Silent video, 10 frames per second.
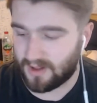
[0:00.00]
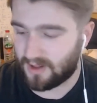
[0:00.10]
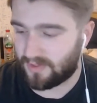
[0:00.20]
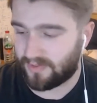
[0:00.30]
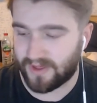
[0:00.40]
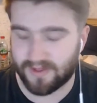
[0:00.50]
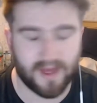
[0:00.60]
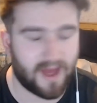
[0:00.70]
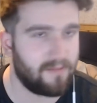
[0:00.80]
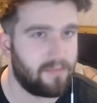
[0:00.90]
this
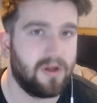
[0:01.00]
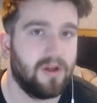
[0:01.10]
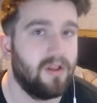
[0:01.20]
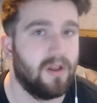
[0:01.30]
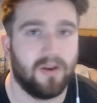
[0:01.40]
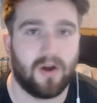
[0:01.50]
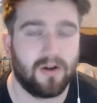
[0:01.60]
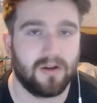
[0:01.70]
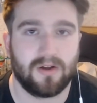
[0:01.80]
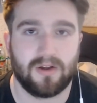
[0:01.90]
time they're not,
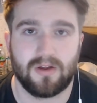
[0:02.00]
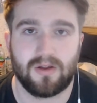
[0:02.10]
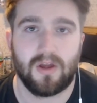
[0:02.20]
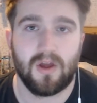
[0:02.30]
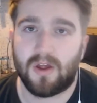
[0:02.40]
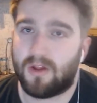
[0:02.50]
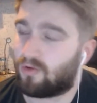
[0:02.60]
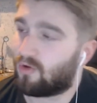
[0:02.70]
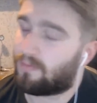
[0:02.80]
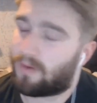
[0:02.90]
there's no
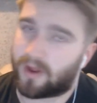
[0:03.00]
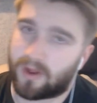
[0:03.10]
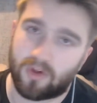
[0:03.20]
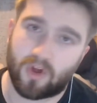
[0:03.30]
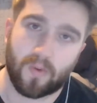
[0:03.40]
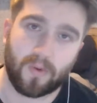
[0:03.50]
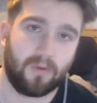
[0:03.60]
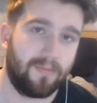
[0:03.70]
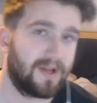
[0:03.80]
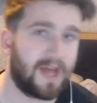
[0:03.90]
point queuing up,
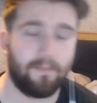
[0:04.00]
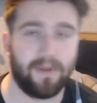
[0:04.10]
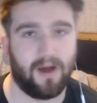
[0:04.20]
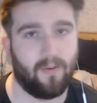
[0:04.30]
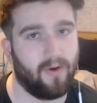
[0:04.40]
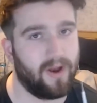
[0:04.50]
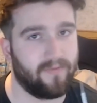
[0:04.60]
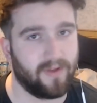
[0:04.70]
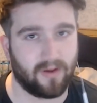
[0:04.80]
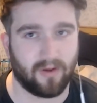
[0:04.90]
camping out or anything,
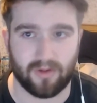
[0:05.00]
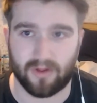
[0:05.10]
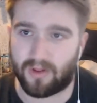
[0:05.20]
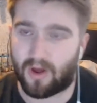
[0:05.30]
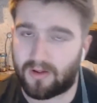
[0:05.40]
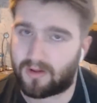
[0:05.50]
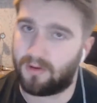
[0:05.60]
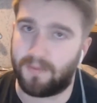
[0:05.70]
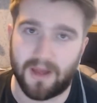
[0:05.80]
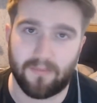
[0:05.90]
because you're not going to be
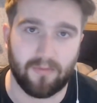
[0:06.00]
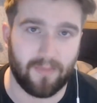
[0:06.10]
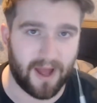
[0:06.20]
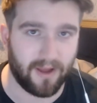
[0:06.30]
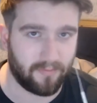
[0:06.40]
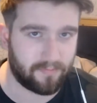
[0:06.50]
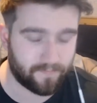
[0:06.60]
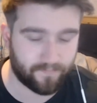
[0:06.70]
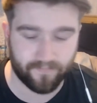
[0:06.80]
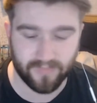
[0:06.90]
able to buy them
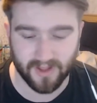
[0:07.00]
in